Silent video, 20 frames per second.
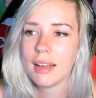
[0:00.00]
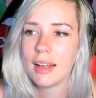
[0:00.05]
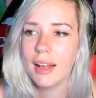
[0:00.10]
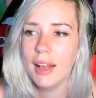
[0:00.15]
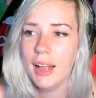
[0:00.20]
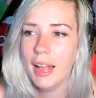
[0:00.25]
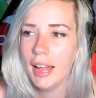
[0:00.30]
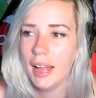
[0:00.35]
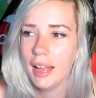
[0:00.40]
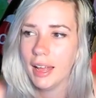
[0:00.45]

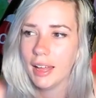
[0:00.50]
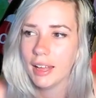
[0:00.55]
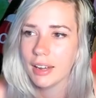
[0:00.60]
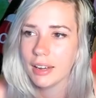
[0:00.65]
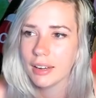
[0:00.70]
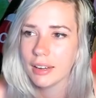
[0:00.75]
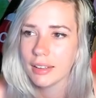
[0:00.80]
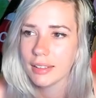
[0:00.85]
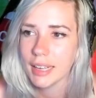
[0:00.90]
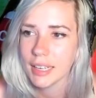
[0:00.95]

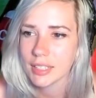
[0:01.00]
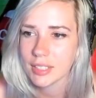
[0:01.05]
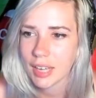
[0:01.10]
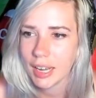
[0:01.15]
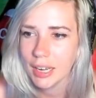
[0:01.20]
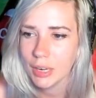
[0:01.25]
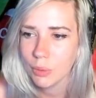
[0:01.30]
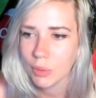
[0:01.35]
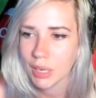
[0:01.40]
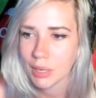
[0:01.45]
And that's
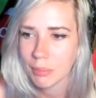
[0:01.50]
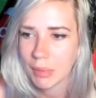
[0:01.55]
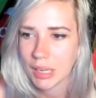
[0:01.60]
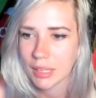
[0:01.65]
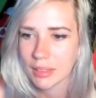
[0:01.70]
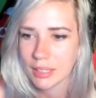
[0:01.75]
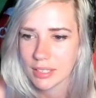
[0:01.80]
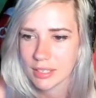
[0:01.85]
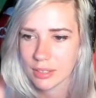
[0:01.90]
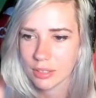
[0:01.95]
kind of what I made
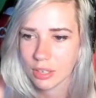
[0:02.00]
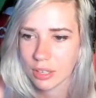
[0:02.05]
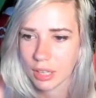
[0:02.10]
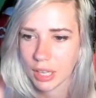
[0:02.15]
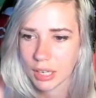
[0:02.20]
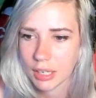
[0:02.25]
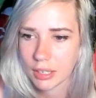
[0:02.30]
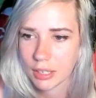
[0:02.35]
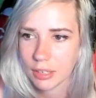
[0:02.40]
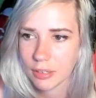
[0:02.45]
this look
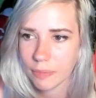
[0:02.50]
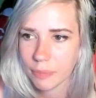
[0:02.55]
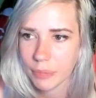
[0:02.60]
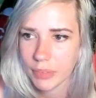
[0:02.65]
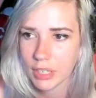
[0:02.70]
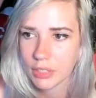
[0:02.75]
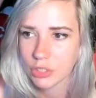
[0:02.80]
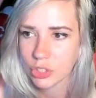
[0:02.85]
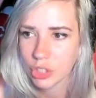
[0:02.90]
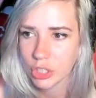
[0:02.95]
like.
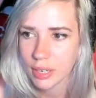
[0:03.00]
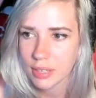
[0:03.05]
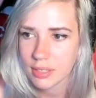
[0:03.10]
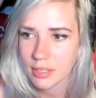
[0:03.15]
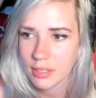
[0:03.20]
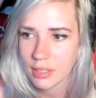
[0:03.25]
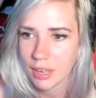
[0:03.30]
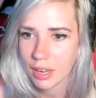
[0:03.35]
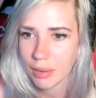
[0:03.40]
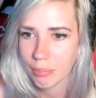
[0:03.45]
It's
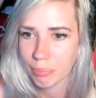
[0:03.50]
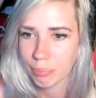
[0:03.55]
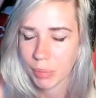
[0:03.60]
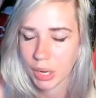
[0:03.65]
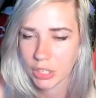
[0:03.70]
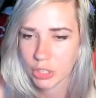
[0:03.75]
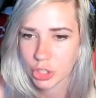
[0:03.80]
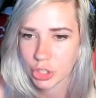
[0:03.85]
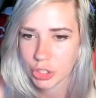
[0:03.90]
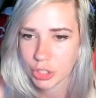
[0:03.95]
just a
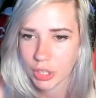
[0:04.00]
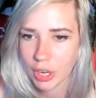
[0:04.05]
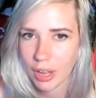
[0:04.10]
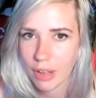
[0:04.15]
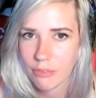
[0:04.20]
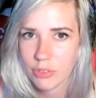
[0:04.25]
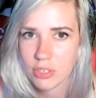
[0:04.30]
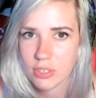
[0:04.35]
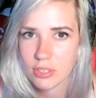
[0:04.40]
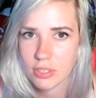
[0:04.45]
bunch
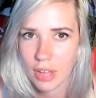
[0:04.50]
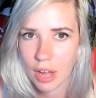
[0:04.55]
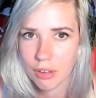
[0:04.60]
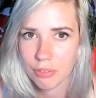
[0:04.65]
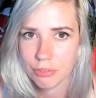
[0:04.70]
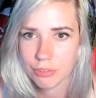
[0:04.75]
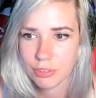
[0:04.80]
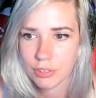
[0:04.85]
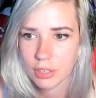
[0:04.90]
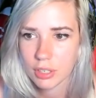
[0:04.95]
of
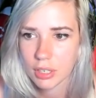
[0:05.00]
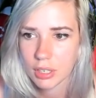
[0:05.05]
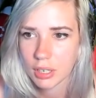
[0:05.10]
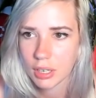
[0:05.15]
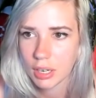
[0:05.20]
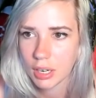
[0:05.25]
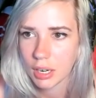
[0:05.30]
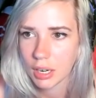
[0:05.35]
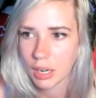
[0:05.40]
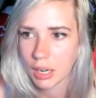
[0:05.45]
stuff
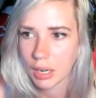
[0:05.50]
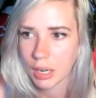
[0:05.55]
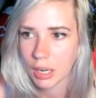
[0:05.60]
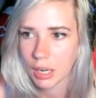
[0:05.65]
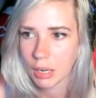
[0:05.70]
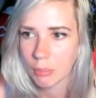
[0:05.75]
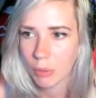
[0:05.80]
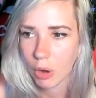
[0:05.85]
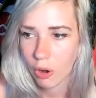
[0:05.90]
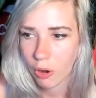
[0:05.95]

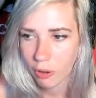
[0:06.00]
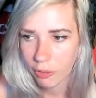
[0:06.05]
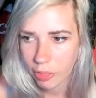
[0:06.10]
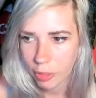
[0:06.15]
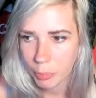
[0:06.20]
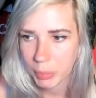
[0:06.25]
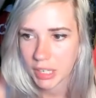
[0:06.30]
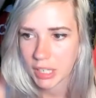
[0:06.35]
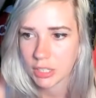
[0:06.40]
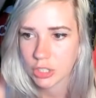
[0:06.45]
on the
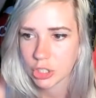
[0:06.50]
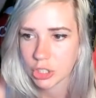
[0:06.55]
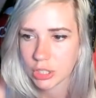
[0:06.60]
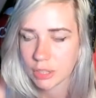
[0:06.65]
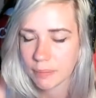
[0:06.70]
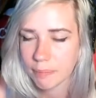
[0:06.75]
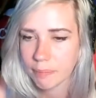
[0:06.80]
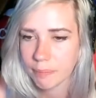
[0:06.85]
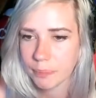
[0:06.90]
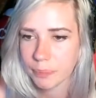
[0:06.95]
beach
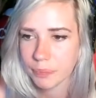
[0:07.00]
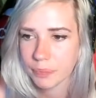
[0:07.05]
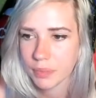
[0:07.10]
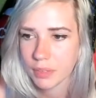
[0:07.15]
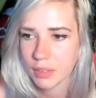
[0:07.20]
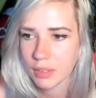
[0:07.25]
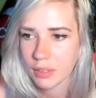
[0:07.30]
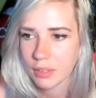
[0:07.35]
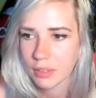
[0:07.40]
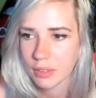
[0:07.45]

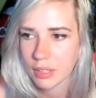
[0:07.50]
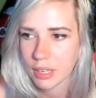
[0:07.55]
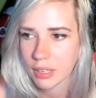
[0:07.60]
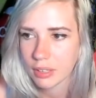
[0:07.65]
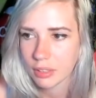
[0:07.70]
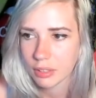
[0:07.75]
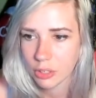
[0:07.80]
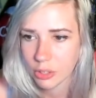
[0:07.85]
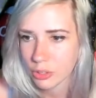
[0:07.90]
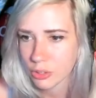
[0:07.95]
that
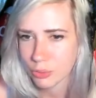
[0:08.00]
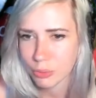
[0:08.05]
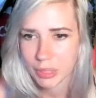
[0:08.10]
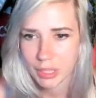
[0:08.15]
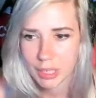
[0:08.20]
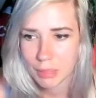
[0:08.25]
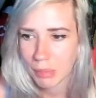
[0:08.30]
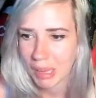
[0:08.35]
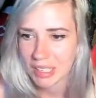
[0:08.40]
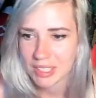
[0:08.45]
looks
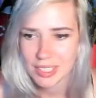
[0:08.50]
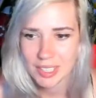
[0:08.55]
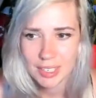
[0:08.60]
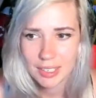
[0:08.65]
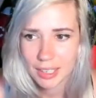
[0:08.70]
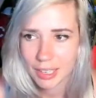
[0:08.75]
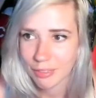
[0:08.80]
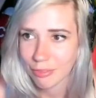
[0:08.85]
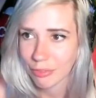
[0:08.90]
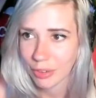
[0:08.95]
really messy,
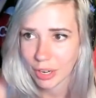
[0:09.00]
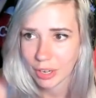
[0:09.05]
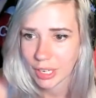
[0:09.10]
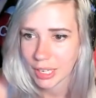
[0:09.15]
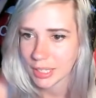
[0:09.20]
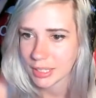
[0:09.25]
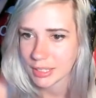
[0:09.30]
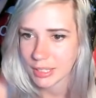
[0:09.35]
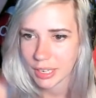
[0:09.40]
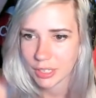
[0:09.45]
like very
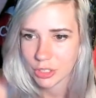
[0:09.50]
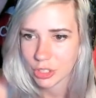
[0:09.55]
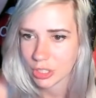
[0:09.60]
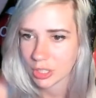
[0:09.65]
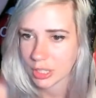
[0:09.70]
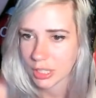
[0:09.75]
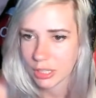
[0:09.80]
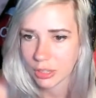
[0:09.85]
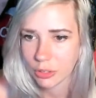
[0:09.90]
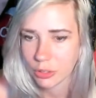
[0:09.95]

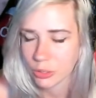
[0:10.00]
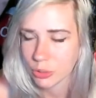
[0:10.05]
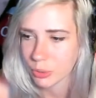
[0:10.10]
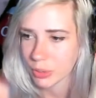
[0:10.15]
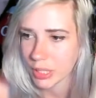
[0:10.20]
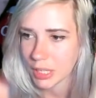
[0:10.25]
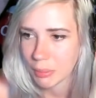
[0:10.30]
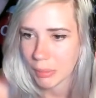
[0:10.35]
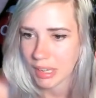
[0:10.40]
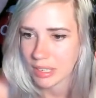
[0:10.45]
intentionally looks
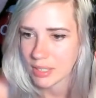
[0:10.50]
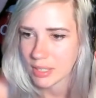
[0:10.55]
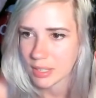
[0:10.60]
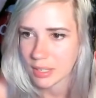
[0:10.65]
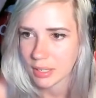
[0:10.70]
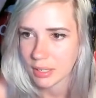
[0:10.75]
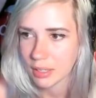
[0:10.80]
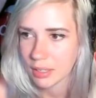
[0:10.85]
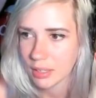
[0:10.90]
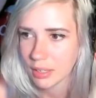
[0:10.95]
really
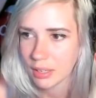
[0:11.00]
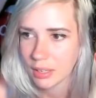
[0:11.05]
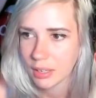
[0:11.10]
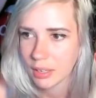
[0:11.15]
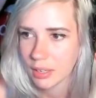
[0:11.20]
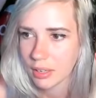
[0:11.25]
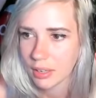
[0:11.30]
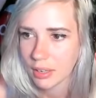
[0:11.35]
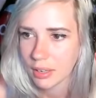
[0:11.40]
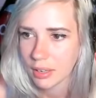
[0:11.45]
messy.
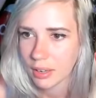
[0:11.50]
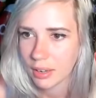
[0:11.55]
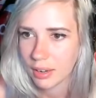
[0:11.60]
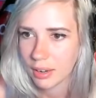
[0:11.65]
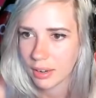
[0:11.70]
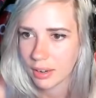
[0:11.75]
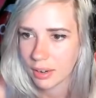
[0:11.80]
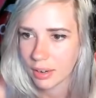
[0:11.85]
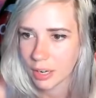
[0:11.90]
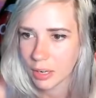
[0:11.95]

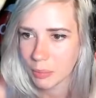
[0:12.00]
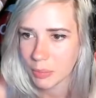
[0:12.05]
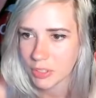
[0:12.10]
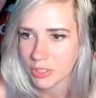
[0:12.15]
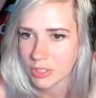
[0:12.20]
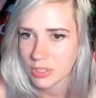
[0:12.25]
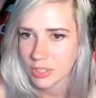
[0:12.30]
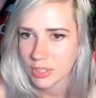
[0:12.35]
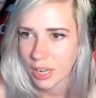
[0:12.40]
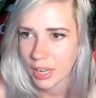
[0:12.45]
It
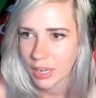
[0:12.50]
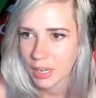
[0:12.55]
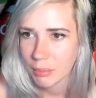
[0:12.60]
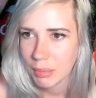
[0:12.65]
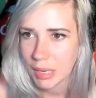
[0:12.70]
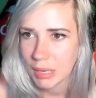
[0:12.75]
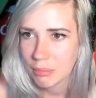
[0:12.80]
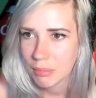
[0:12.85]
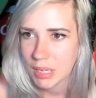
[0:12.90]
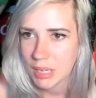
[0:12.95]
just kind of
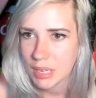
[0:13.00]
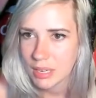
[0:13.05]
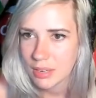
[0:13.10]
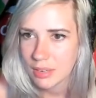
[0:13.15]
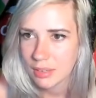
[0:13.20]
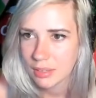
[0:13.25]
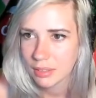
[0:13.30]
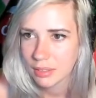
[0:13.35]
made me